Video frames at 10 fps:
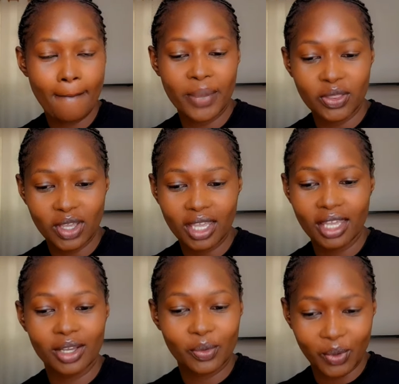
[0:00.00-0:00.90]
But
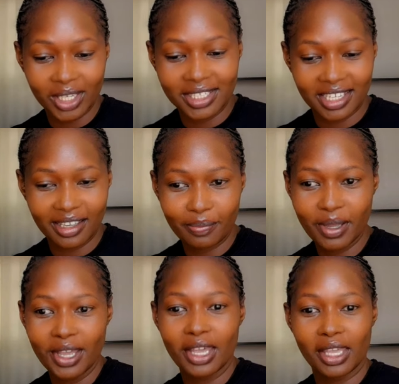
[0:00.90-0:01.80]
the quick
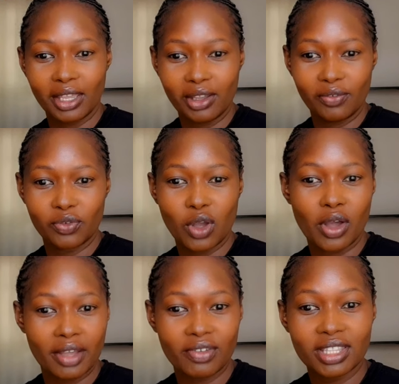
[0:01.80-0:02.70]
tip, if
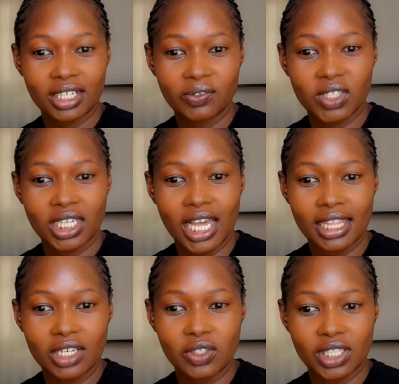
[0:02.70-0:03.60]
you're ever thrifting
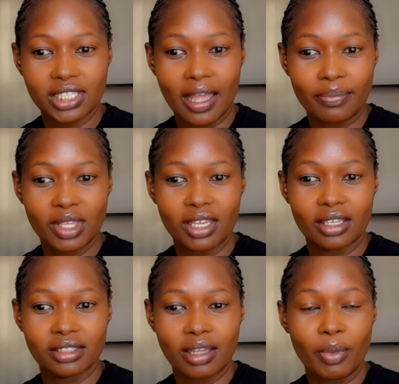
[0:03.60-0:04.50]
and then you see
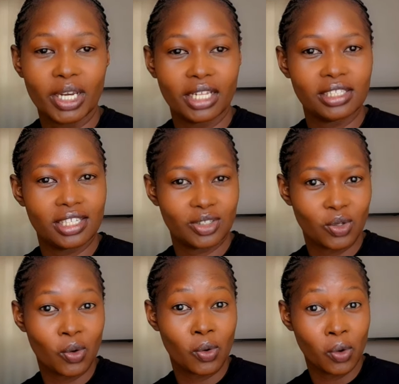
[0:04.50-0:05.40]
something someone else is
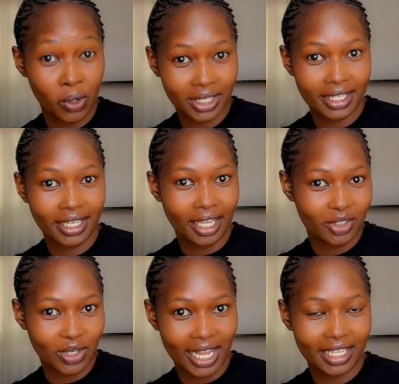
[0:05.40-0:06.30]
holding
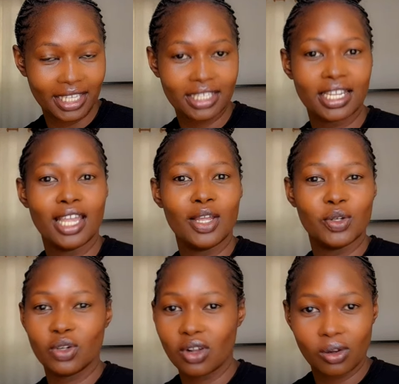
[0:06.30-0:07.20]
and you like it,
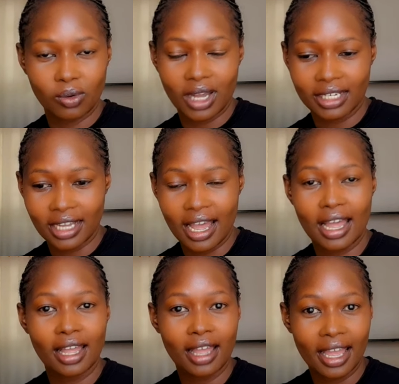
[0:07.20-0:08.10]
do not look at her.